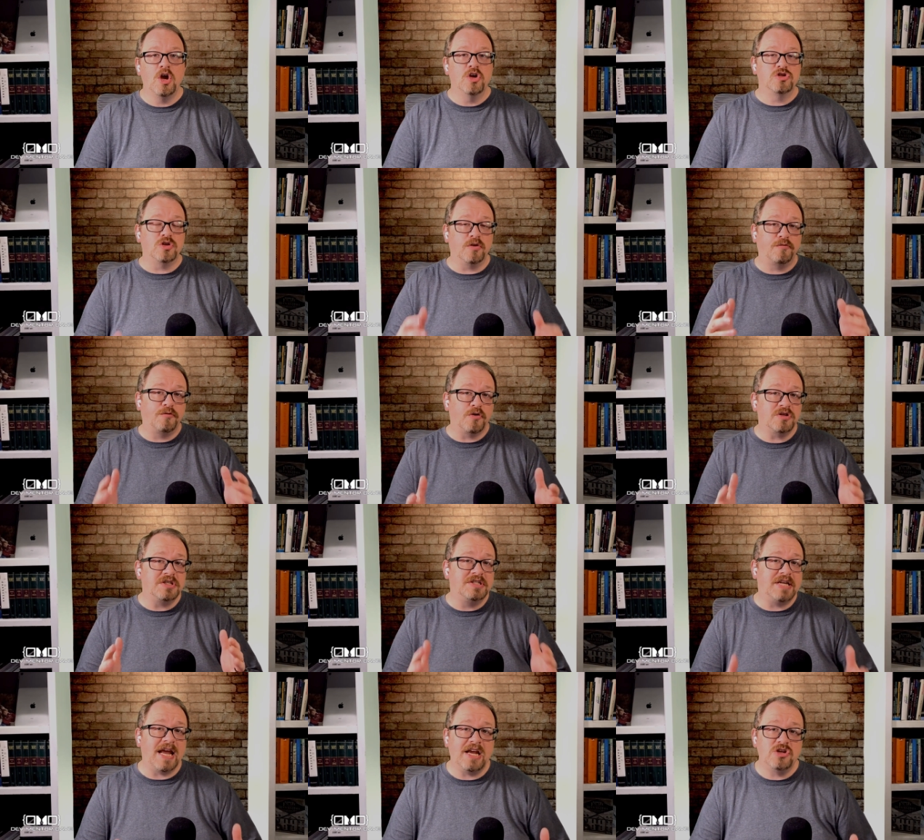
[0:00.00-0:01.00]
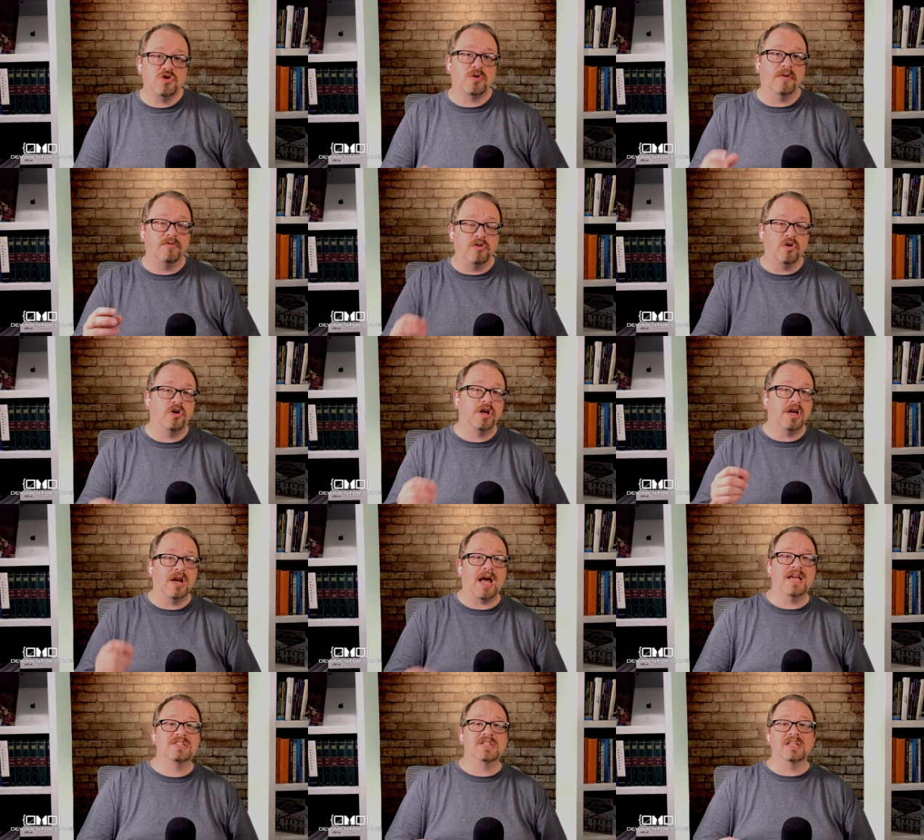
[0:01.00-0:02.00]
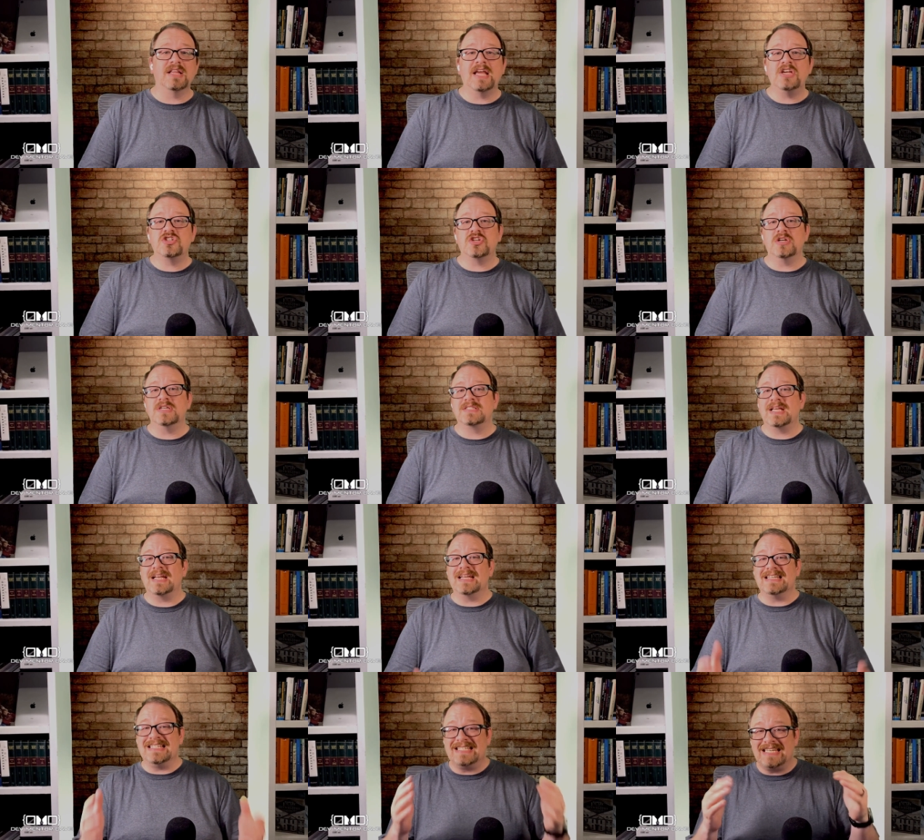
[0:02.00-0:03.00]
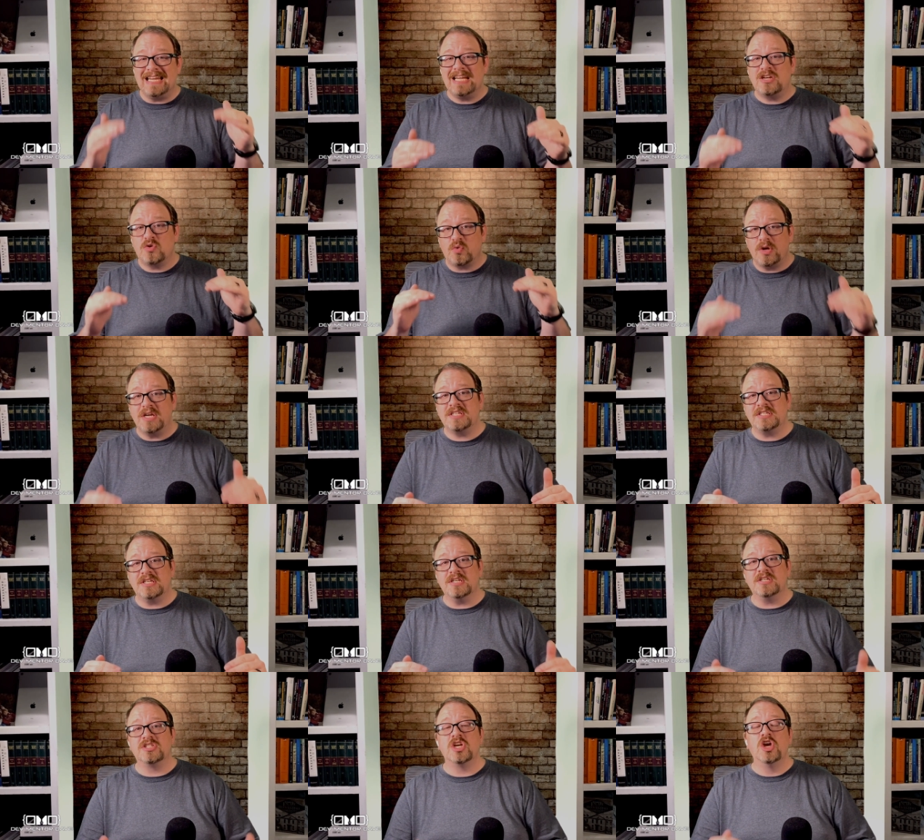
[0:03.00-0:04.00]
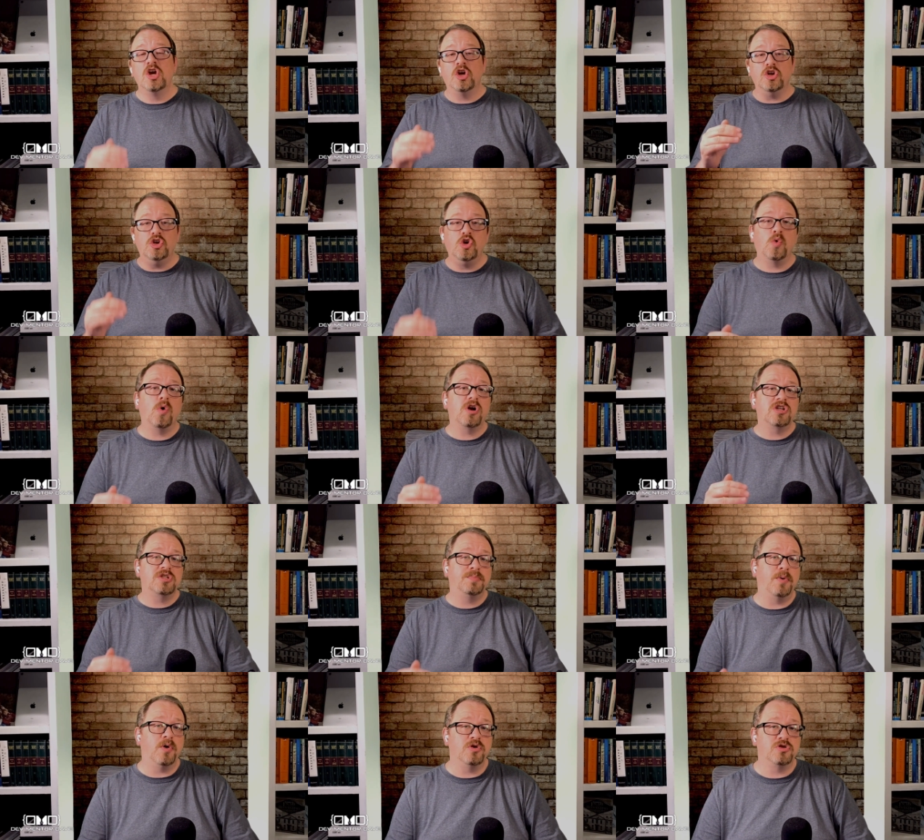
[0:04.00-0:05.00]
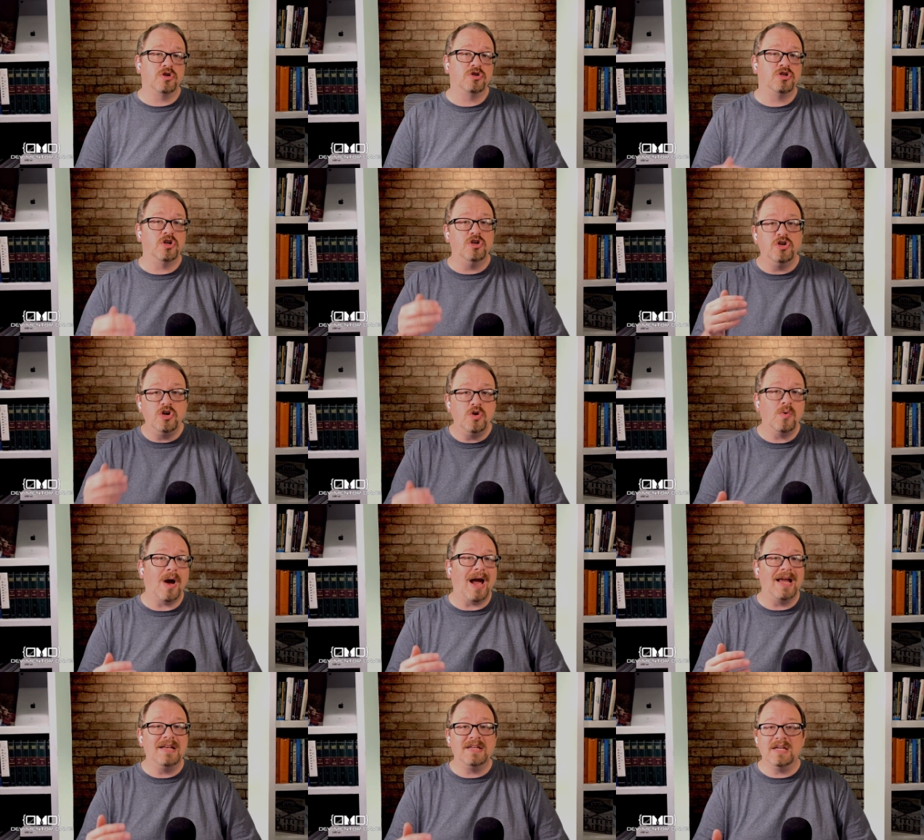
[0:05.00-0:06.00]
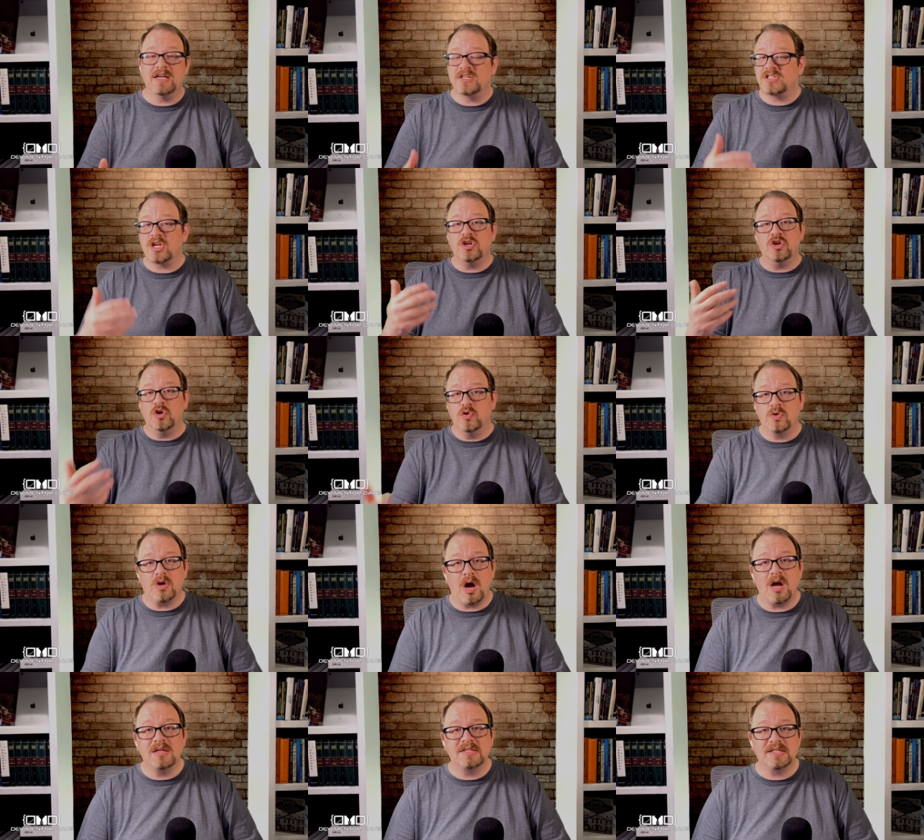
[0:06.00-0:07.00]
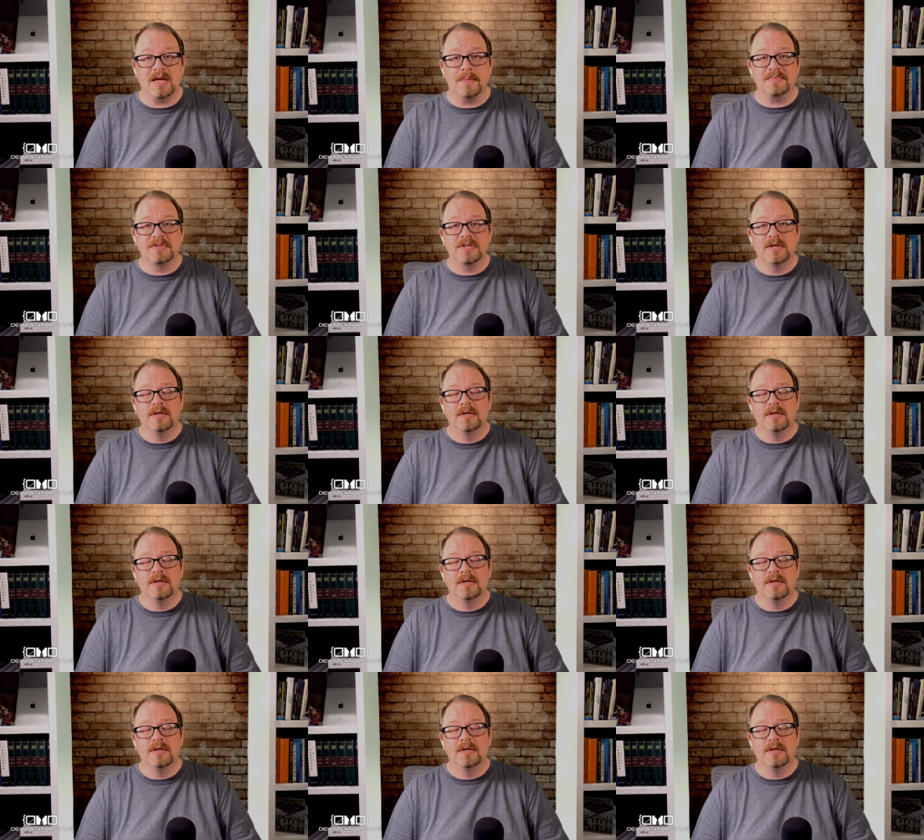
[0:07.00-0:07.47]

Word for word: So, the first danger of learning in isolation is that it decreases your exposure to new ideas and new concepts.